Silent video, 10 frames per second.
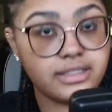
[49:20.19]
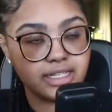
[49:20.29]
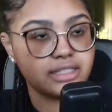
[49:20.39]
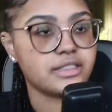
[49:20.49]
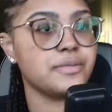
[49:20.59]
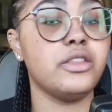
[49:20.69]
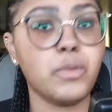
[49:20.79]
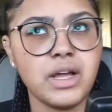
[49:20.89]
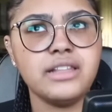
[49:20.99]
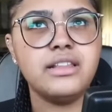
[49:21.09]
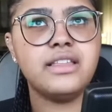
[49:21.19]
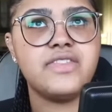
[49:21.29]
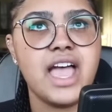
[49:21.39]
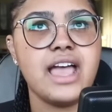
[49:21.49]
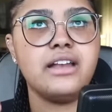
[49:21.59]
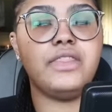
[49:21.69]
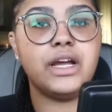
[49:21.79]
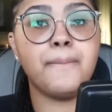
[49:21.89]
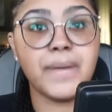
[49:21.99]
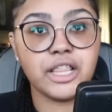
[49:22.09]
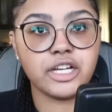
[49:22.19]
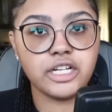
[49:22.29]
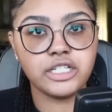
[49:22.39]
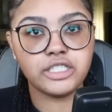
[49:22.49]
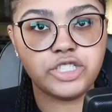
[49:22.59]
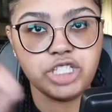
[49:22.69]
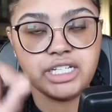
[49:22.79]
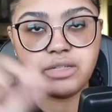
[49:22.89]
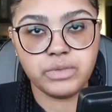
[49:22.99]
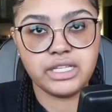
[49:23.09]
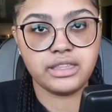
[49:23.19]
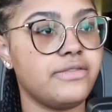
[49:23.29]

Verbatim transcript: Yes. The one that their mother cheated with?